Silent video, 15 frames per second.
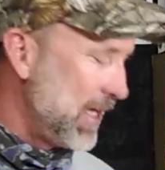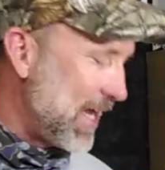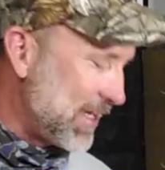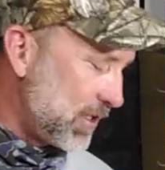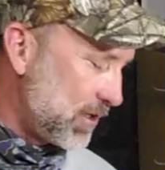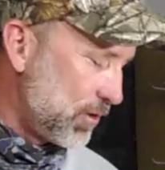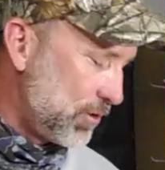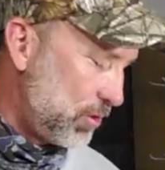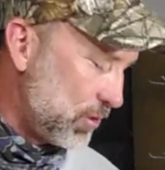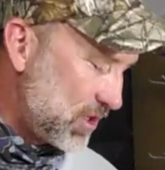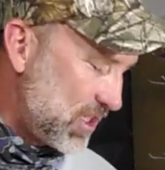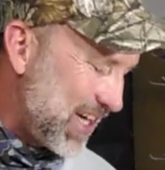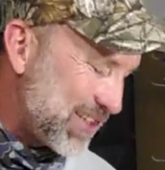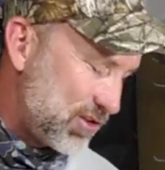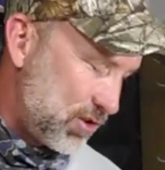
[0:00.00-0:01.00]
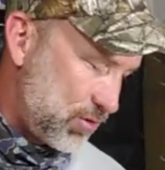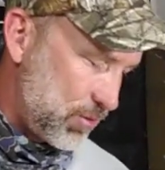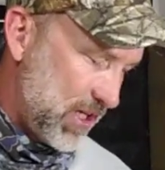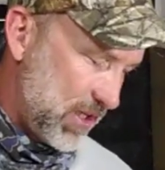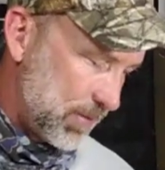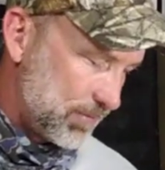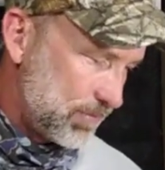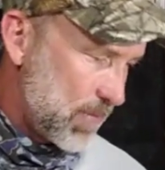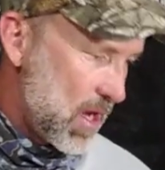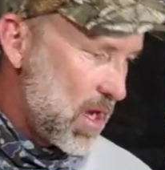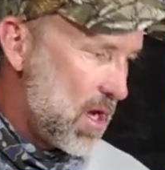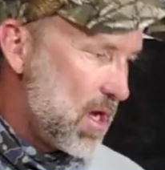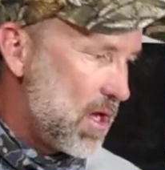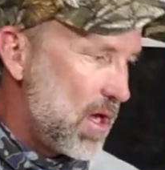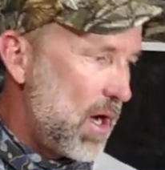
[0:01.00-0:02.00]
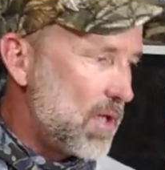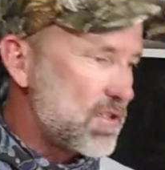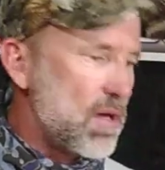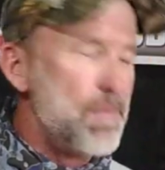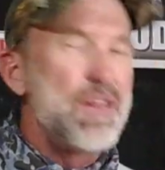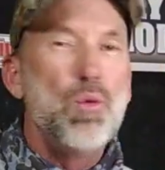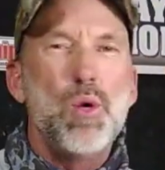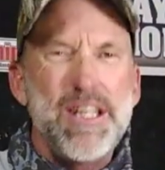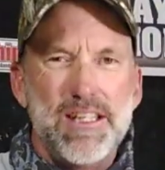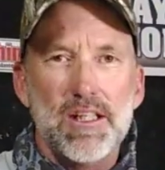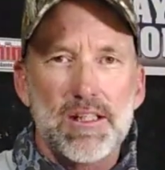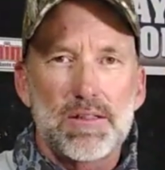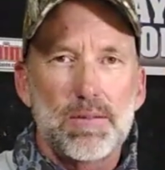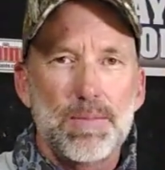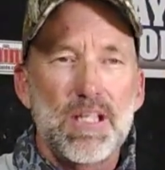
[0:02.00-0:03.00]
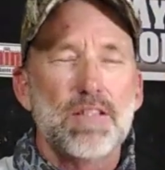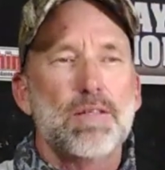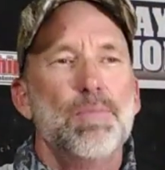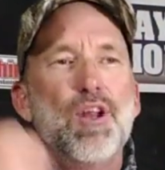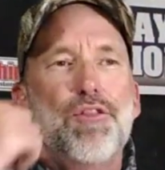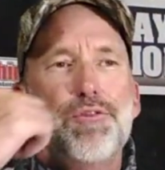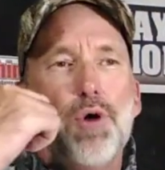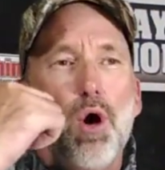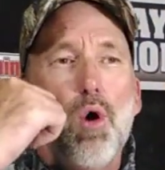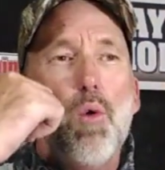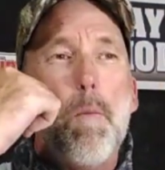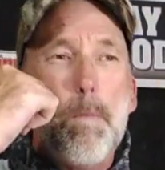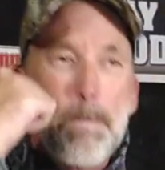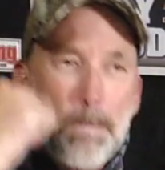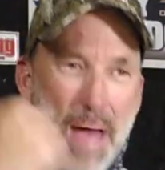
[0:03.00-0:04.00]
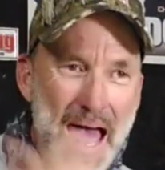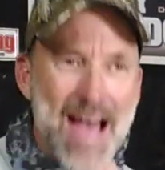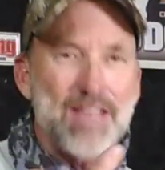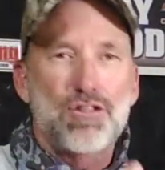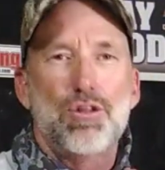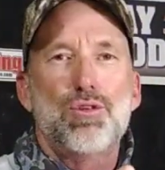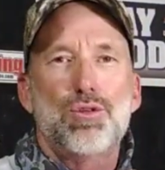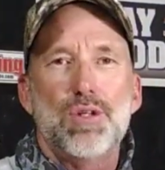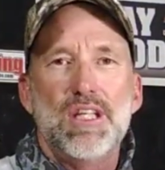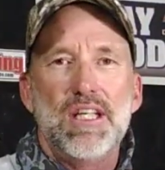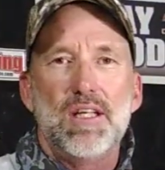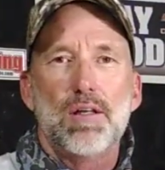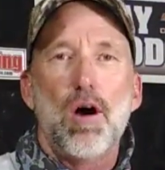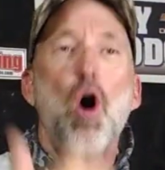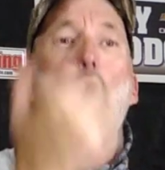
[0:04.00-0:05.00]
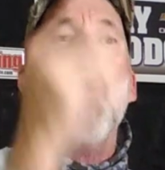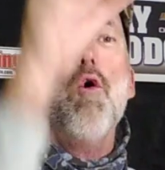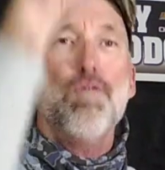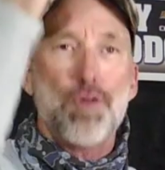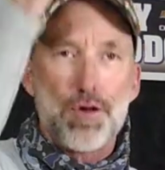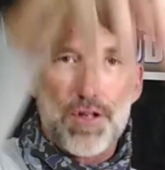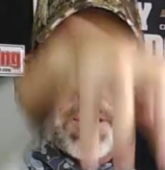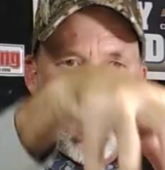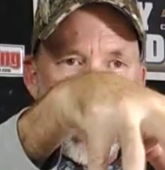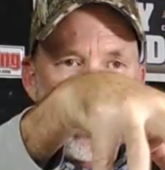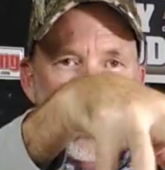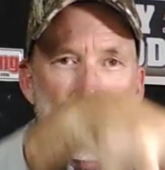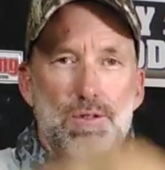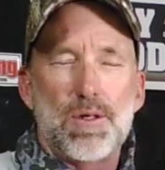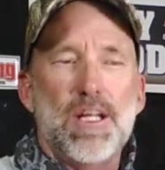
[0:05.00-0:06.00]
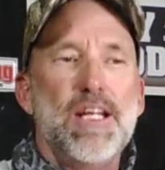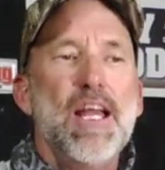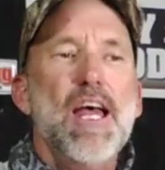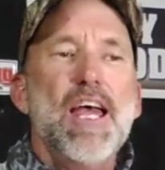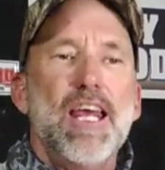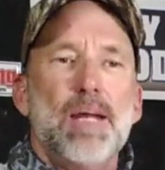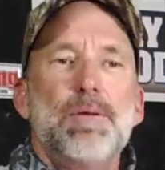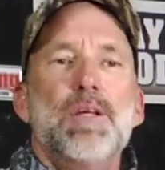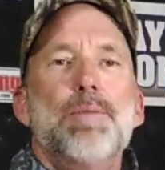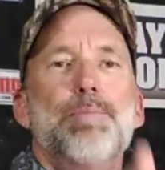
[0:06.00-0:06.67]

I like to go to a Texas rig, something weedless, because I'm going to throw past the tree, over the top of the tree, and I'm going